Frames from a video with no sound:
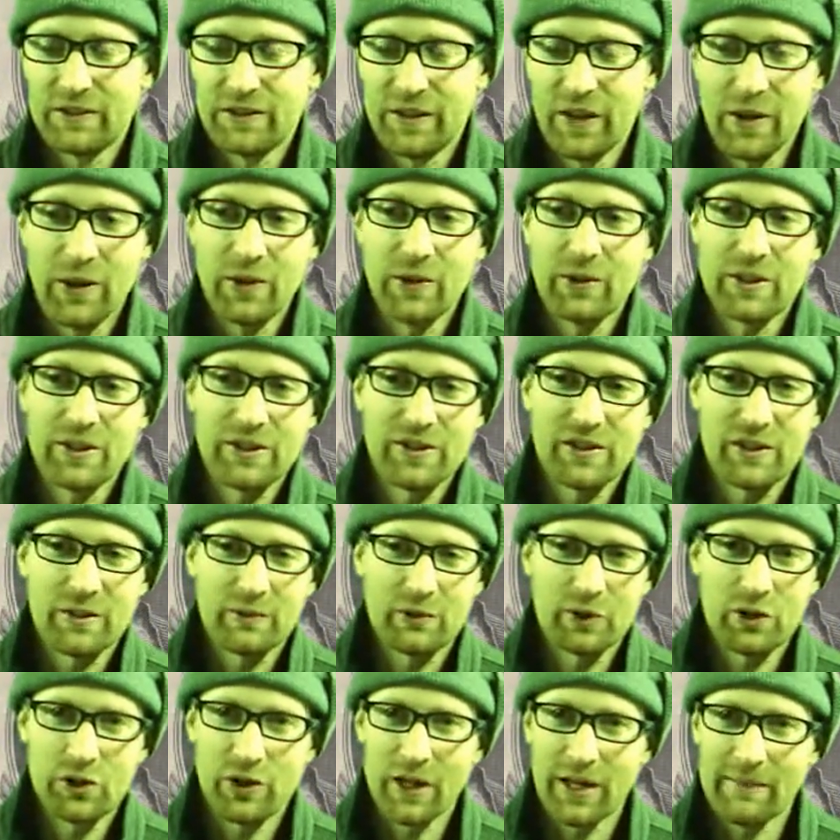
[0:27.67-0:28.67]
No, it's the
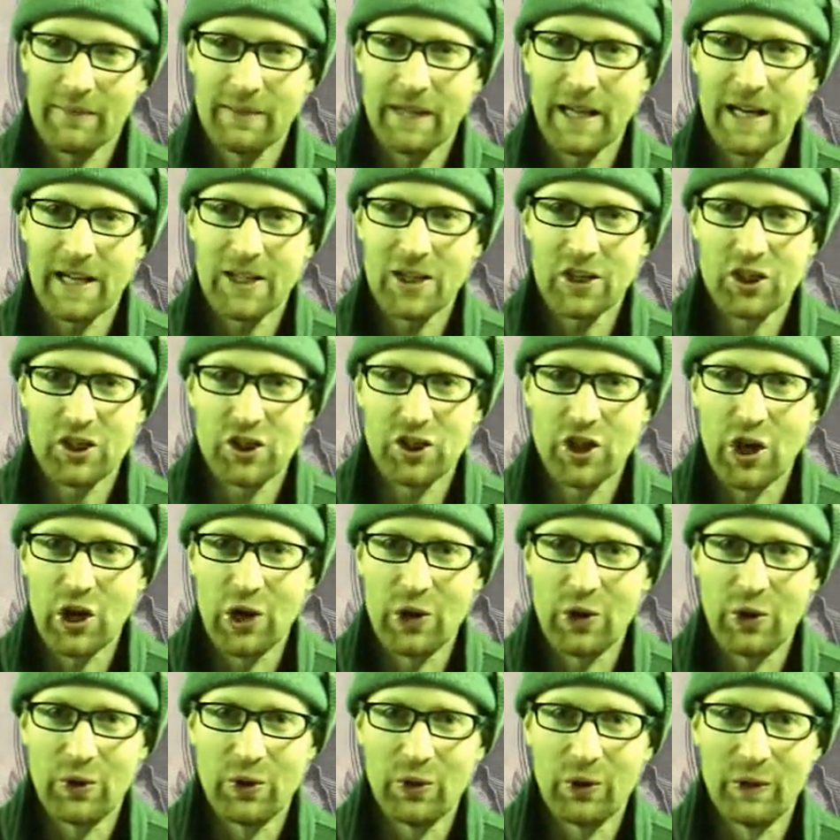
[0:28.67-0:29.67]
Trebloc
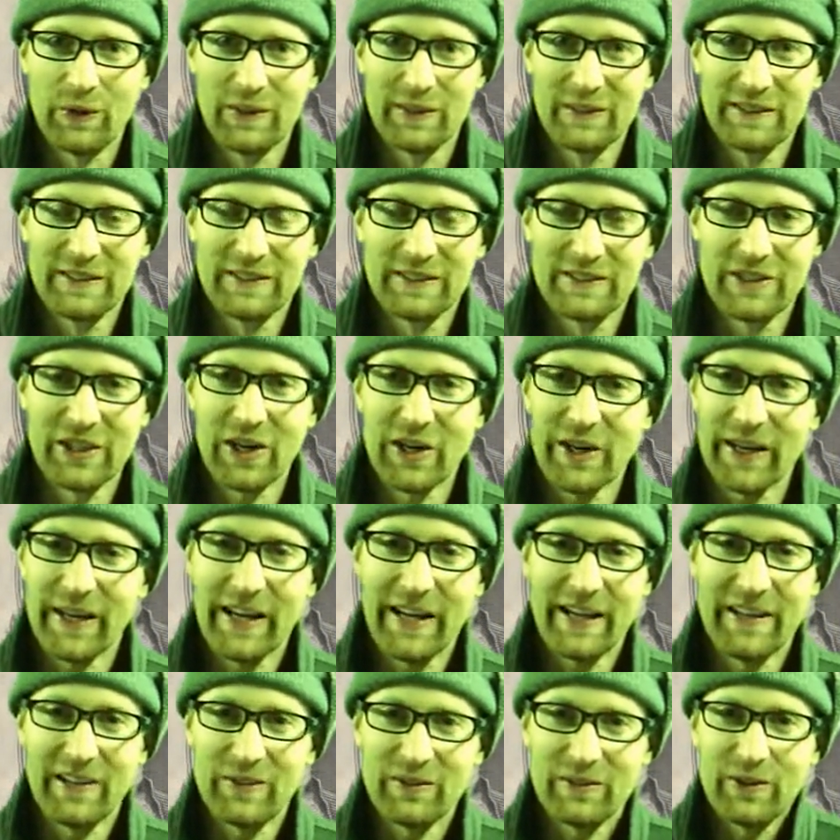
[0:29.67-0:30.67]
Show. Sorry,
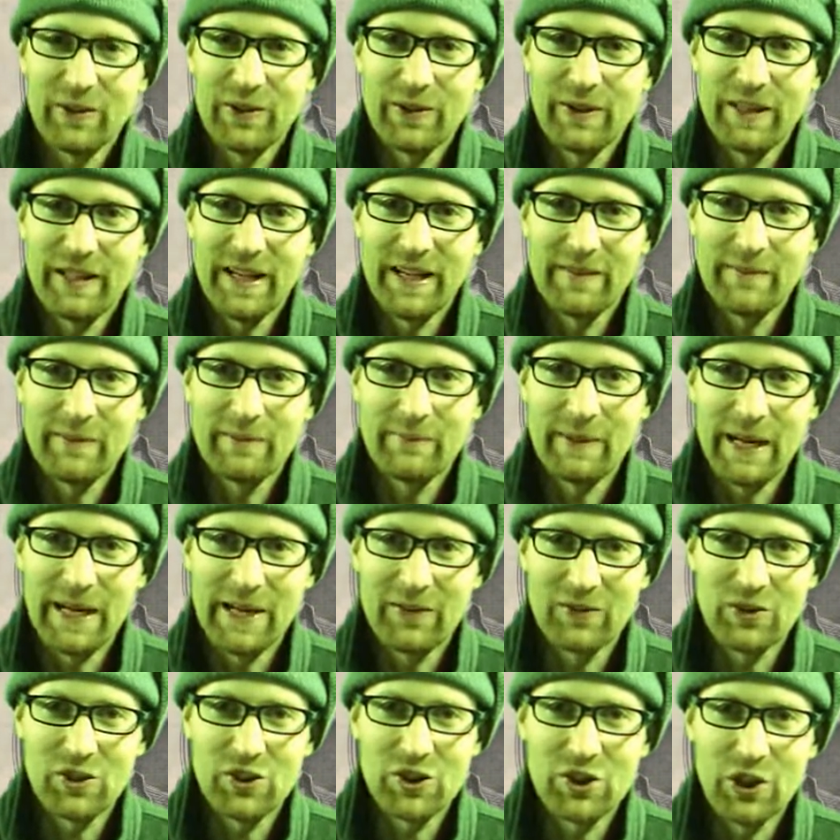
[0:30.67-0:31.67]
I don't know the name of my
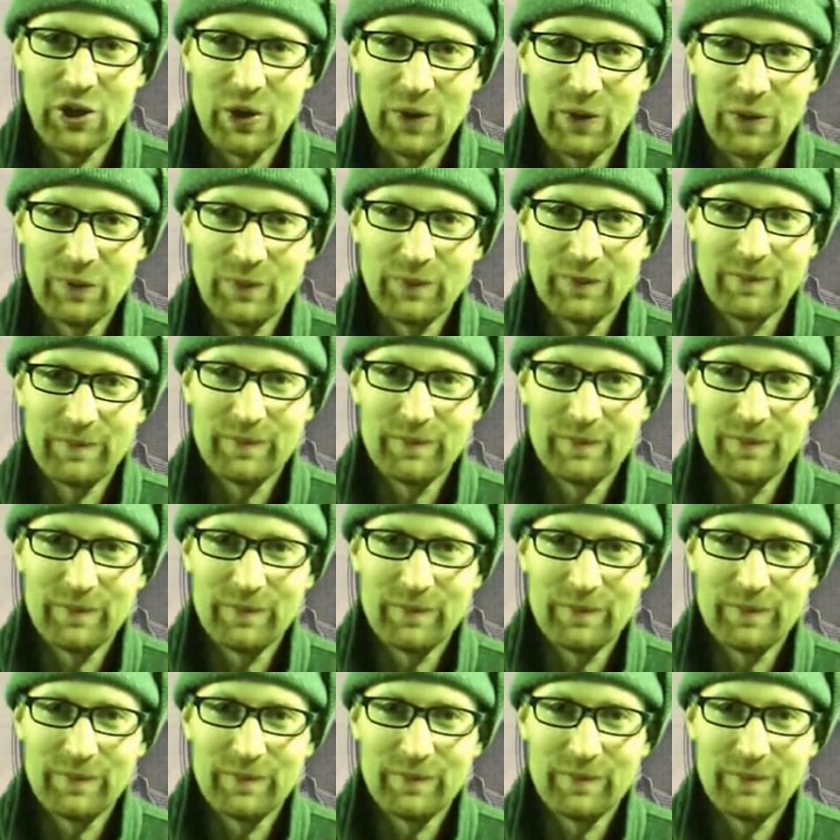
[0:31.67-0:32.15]
own show.